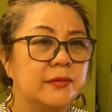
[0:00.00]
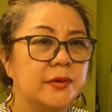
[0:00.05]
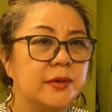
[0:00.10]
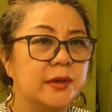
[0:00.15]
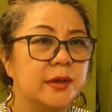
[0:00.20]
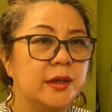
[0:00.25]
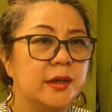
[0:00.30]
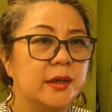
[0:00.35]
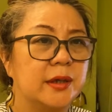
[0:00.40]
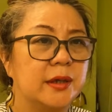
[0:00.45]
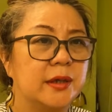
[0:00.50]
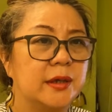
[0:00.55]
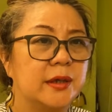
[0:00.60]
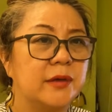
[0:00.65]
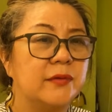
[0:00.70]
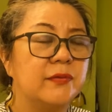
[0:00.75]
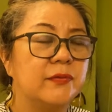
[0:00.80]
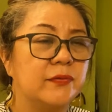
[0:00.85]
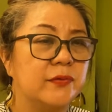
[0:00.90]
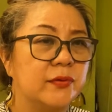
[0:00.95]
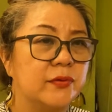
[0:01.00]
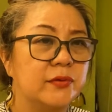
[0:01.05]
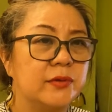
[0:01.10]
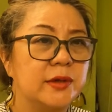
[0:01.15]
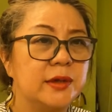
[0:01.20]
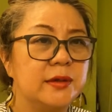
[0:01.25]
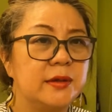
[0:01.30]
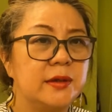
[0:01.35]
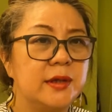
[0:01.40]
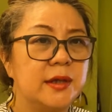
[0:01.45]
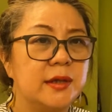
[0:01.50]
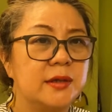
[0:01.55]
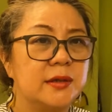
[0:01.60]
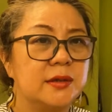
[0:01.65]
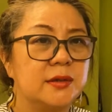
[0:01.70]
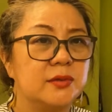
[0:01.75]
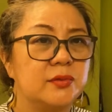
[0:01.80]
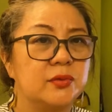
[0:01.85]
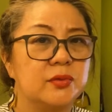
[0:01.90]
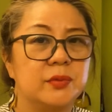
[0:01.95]
day, in 14
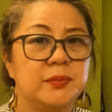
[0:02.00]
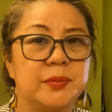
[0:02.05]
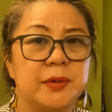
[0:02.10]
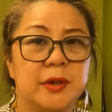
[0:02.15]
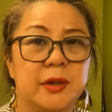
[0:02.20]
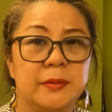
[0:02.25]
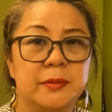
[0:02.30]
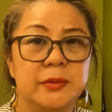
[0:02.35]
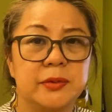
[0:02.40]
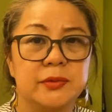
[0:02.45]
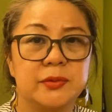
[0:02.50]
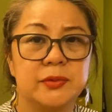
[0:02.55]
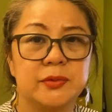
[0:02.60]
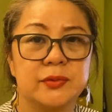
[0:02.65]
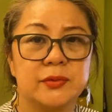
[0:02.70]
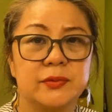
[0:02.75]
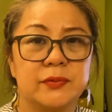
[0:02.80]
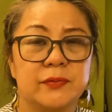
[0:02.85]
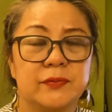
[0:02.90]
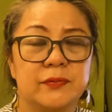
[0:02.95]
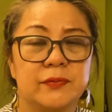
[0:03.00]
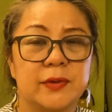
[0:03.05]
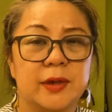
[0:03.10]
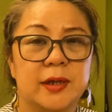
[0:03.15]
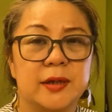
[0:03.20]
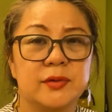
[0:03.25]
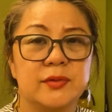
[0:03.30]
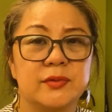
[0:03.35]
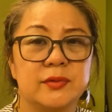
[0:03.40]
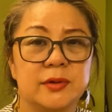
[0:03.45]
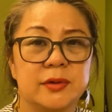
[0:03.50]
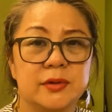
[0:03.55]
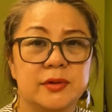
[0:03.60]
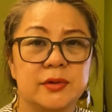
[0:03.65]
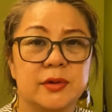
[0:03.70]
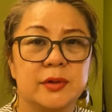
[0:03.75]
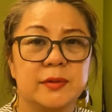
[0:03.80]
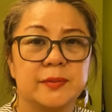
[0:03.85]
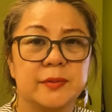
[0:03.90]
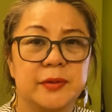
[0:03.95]
days you will be able to fly to the
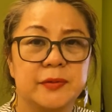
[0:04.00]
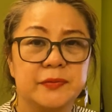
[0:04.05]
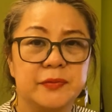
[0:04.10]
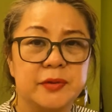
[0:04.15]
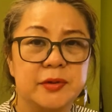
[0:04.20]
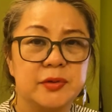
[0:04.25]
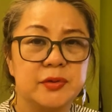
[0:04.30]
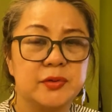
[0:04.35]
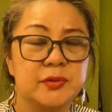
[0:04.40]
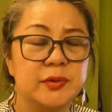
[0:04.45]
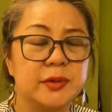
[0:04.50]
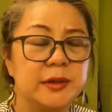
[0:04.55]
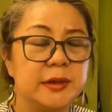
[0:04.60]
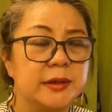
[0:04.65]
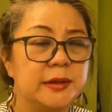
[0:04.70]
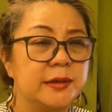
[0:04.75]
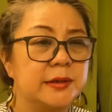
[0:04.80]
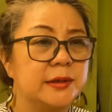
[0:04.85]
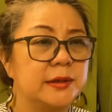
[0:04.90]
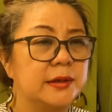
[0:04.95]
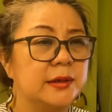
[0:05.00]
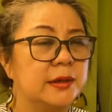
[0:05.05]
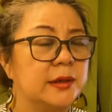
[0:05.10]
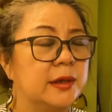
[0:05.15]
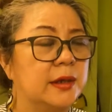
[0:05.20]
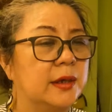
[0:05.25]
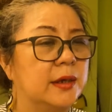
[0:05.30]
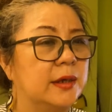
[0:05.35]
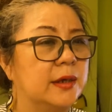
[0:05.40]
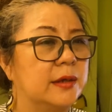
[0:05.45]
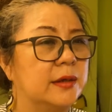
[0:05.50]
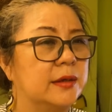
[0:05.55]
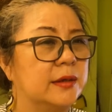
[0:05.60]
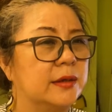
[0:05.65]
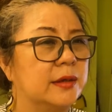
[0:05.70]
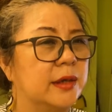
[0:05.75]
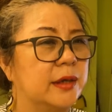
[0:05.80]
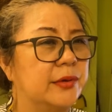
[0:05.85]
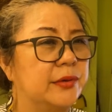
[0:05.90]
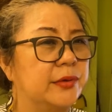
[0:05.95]
top of the trees.
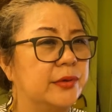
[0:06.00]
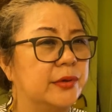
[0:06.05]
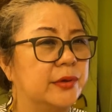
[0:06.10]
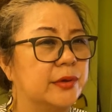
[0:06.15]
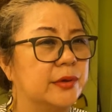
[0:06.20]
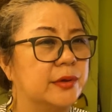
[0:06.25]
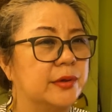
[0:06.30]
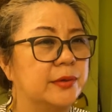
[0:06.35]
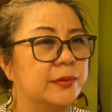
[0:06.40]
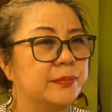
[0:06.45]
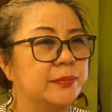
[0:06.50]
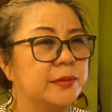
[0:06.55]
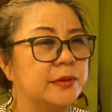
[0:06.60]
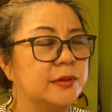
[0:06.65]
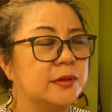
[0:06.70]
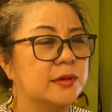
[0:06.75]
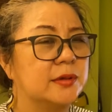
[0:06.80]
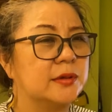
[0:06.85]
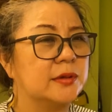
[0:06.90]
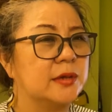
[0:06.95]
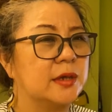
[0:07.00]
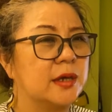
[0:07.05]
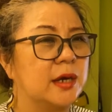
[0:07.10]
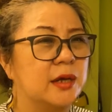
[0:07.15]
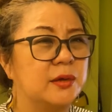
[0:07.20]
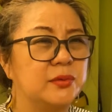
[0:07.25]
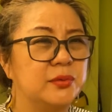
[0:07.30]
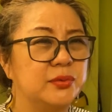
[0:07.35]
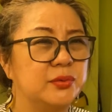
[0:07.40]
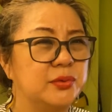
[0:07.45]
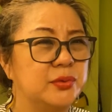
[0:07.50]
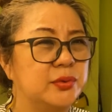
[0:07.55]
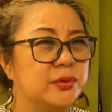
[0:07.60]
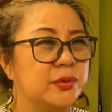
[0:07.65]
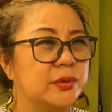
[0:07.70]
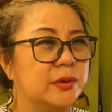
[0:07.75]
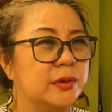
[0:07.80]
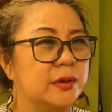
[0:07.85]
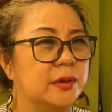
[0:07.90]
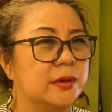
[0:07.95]
Then the peasant said, are you
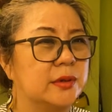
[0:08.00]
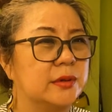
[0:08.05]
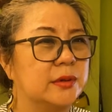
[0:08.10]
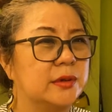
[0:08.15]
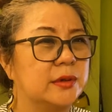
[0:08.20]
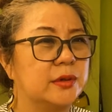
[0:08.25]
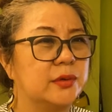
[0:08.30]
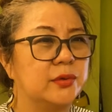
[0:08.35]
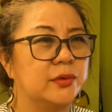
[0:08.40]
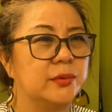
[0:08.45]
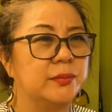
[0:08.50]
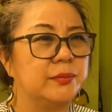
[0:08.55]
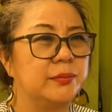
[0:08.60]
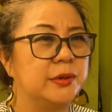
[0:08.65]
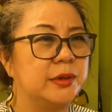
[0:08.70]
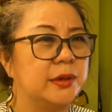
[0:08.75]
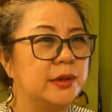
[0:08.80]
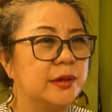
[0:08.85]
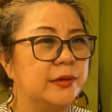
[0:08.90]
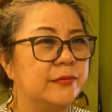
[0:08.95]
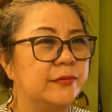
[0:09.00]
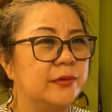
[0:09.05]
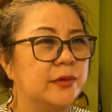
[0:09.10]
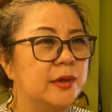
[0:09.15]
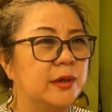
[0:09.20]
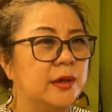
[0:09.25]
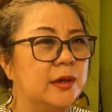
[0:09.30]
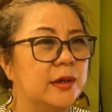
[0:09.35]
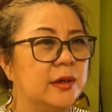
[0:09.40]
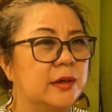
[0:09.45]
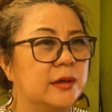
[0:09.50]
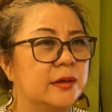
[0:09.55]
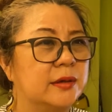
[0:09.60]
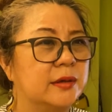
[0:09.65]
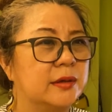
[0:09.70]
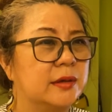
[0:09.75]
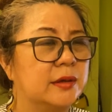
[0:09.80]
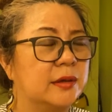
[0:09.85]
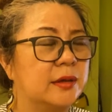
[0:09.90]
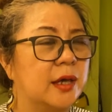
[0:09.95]
sure? He don't believe.
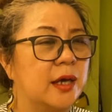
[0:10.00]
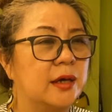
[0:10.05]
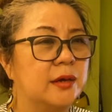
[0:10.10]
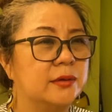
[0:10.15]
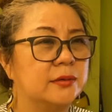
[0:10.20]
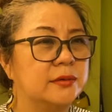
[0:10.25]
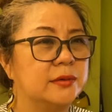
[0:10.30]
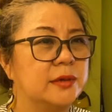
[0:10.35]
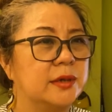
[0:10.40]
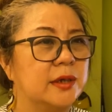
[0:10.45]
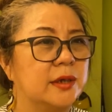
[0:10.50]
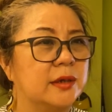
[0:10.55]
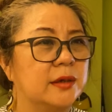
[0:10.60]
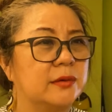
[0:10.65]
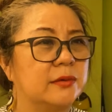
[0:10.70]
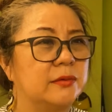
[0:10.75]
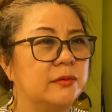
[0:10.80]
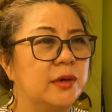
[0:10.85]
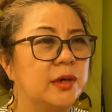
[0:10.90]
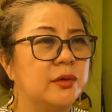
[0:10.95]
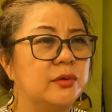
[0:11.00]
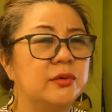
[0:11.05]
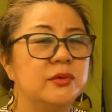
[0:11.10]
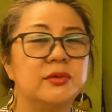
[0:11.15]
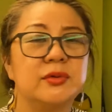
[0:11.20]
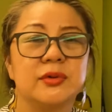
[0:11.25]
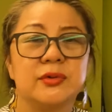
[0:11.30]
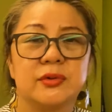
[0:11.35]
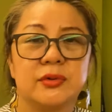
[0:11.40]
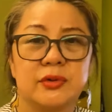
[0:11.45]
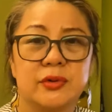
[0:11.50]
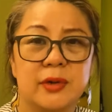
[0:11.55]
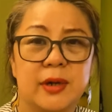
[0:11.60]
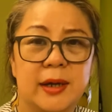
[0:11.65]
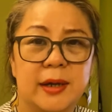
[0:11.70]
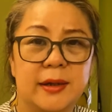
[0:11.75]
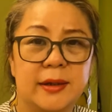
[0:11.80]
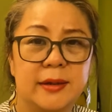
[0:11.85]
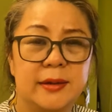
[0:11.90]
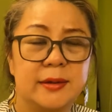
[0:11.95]
The cow said, why don't you
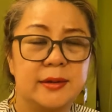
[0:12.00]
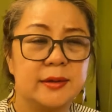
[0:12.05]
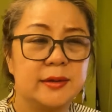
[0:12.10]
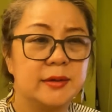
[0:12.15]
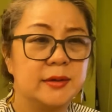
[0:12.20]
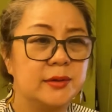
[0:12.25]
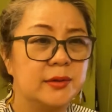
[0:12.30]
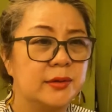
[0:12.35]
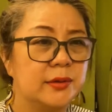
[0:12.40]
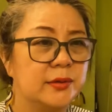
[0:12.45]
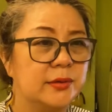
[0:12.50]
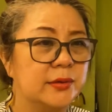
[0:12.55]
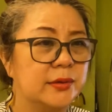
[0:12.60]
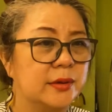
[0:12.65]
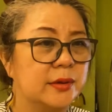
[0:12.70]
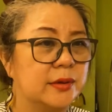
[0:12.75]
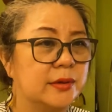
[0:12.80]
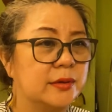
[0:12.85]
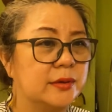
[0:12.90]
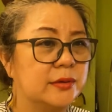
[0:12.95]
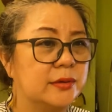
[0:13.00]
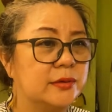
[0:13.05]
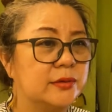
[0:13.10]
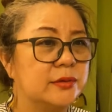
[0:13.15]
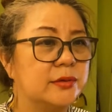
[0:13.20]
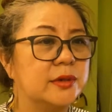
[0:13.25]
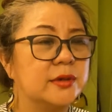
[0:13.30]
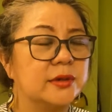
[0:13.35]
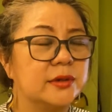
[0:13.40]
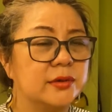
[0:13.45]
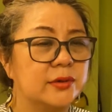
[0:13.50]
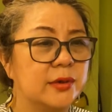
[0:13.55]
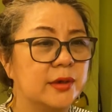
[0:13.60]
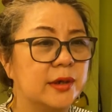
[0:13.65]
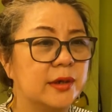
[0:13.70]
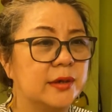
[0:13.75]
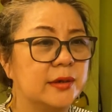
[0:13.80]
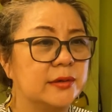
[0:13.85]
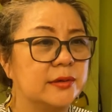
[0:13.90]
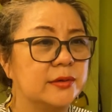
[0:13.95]
try it? You know, you just try
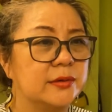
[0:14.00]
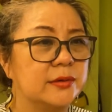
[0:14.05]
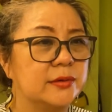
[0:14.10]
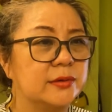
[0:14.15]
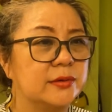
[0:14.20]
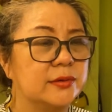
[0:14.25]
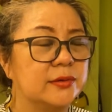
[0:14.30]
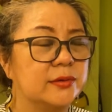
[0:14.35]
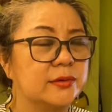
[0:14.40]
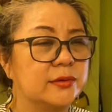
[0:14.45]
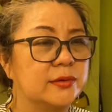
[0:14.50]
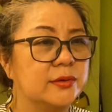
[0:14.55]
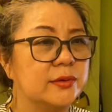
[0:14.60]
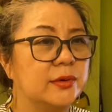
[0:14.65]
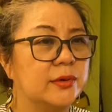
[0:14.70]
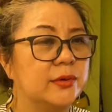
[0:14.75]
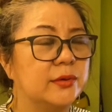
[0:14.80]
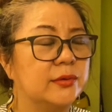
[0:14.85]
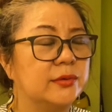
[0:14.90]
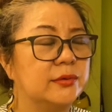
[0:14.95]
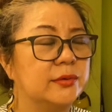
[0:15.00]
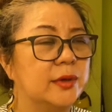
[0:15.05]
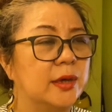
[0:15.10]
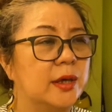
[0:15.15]
it. So